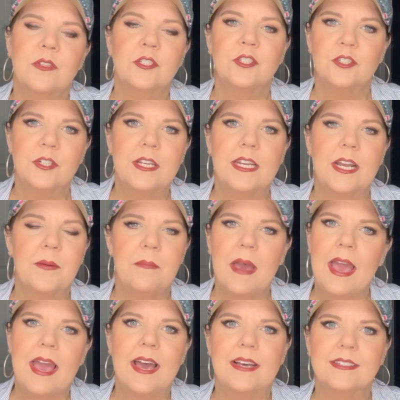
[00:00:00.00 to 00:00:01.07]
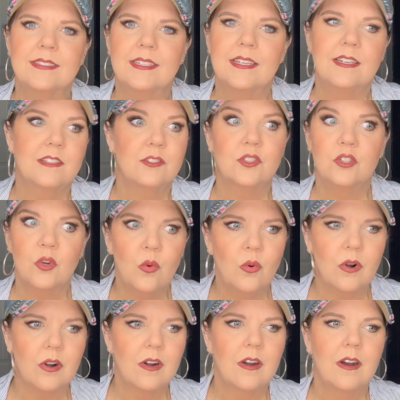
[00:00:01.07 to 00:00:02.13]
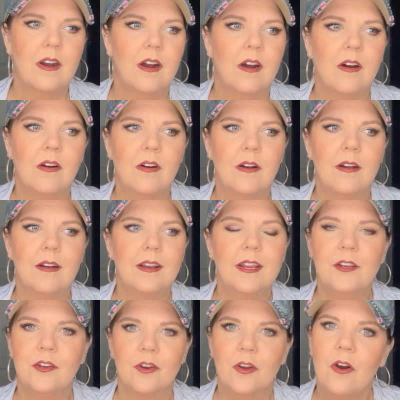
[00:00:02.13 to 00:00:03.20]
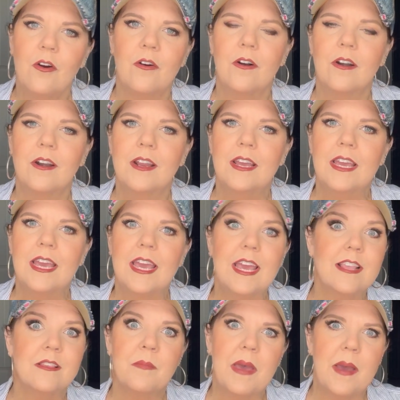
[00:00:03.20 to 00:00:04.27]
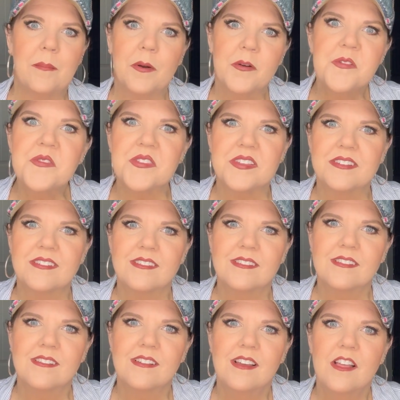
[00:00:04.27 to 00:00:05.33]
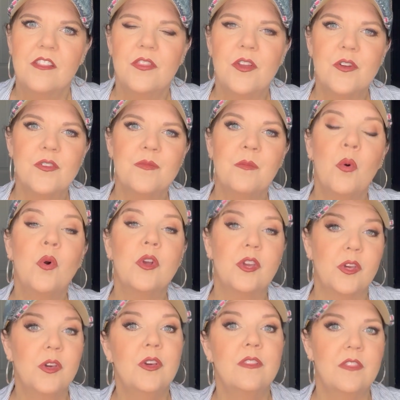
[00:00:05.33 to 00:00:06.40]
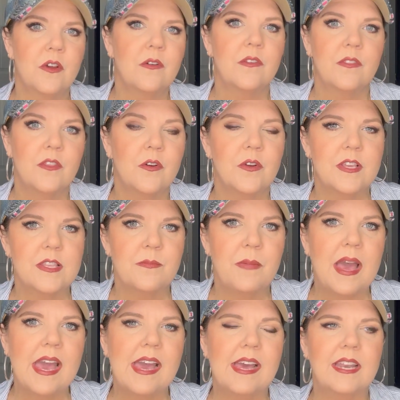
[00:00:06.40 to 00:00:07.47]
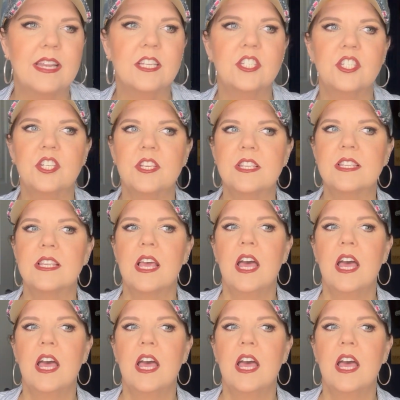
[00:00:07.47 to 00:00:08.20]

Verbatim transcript: the street and pass in a store or in your car is a bad person. There's more good there is bad. It's just